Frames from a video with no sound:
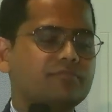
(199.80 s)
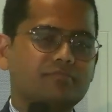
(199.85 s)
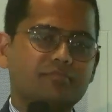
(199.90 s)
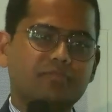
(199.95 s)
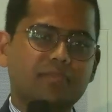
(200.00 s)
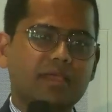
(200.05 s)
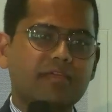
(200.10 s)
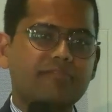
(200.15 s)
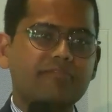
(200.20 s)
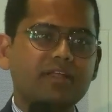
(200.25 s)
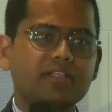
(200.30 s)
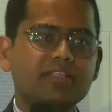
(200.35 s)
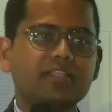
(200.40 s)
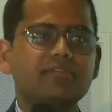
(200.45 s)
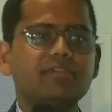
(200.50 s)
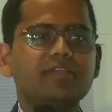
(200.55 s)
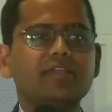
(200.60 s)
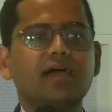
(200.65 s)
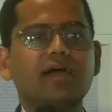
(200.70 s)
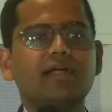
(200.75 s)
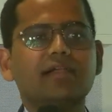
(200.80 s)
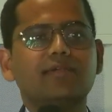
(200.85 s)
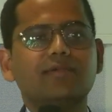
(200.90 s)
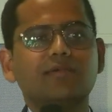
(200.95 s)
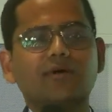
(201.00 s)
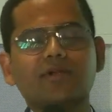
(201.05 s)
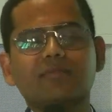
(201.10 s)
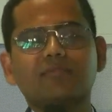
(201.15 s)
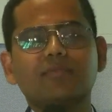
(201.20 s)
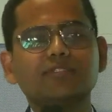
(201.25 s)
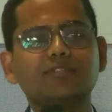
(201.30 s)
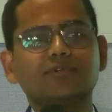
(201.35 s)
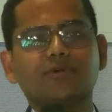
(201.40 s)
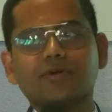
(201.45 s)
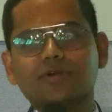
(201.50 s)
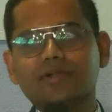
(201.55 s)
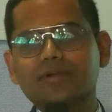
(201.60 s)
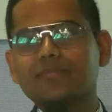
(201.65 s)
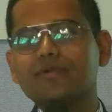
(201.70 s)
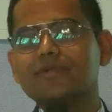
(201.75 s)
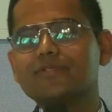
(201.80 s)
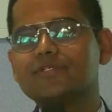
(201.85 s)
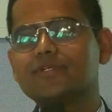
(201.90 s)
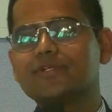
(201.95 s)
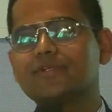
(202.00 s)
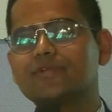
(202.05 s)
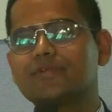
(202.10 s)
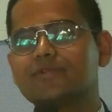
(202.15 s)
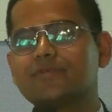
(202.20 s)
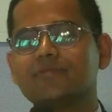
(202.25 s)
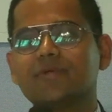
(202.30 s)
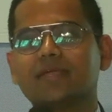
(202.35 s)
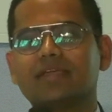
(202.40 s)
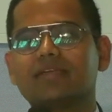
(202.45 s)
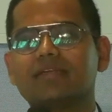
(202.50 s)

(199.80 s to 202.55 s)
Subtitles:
effectively had not much contribution to making